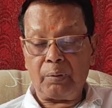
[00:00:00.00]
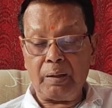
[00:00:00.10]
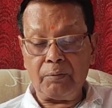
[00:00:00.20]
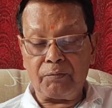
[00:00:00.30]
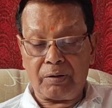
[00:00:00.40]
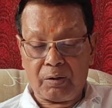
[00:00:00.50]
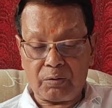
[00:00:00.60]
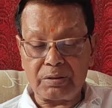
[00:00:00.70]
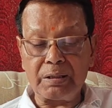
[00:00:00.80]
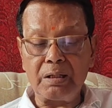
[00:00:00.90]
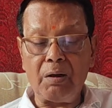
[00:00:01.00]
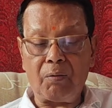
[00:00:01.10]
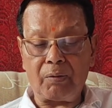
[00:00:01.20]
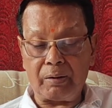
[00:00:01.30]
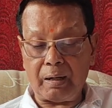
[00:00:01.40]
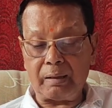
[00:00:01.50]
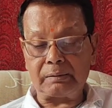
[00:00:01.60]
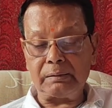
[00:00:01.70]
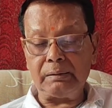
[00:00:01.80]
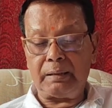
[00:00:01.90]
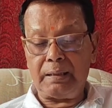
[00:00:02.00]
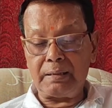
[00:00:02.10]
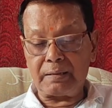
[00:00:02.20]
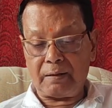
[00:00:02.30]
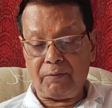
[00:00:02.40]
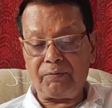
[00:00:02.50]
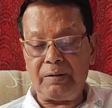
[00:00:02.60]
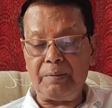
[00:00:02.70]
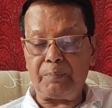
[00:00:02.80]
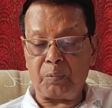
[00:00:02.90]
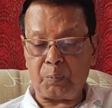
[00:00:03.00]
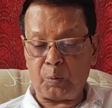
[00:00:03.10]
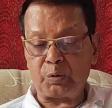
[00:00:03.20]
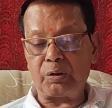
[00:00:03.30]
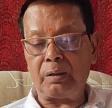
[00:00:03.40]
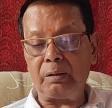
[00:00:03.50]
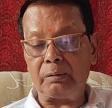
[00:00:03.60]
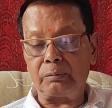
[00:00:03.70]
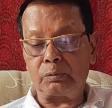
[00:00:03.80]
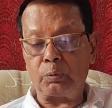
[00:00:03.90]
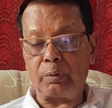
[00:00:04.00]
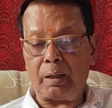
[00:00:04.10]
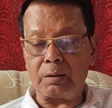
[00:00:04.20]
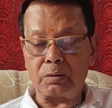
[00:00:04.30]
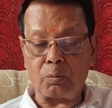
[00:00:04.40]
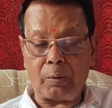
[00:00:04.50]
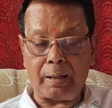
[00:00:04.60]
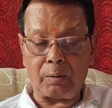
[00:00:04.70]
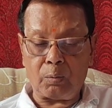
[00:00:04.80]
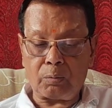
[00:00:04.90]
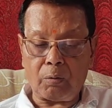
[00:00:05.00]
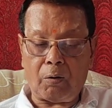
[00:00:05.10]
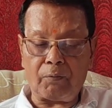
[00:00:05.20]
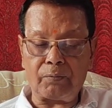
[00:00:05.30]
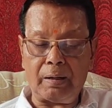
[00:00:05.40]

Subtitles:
the velocity of conduction is roughly proportional to the square root of